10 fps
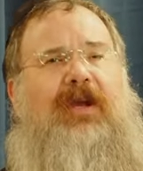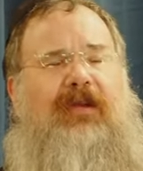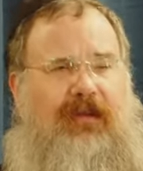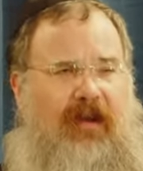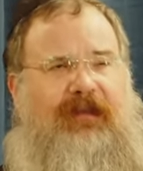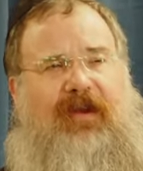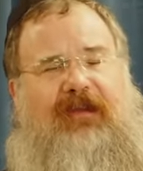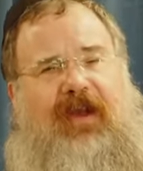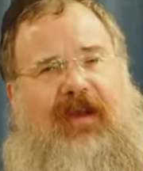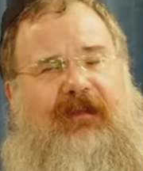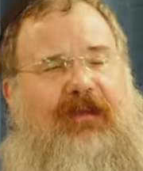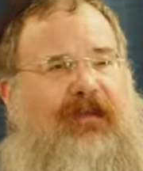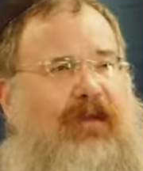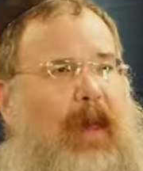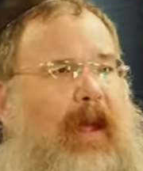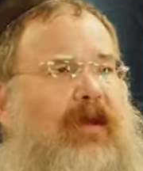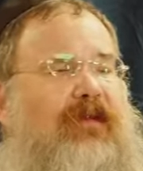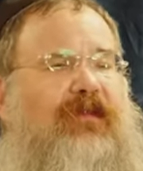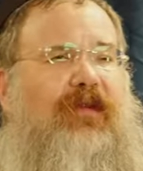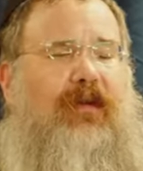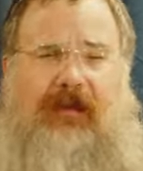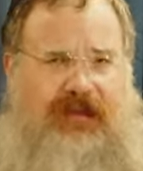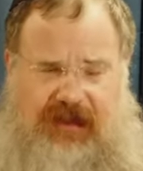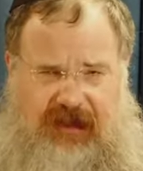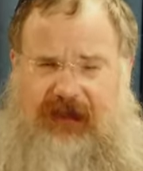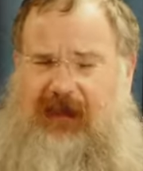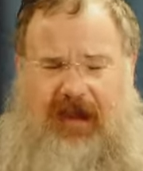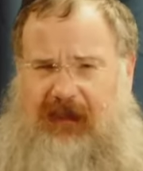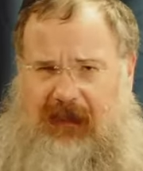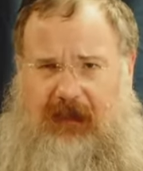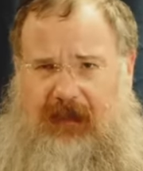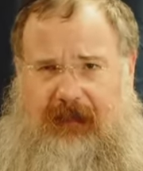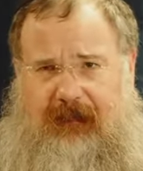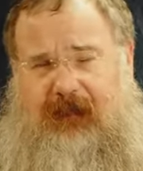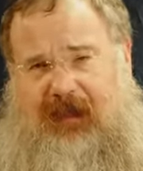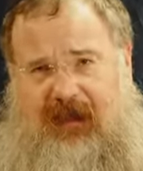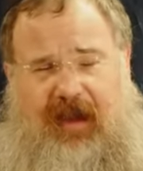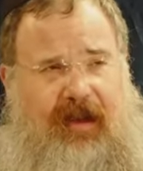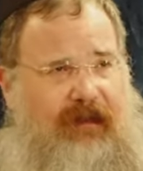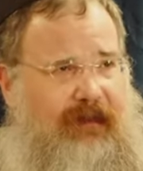It's Chof Tes Teves. So it was just a few, it was a, what's today?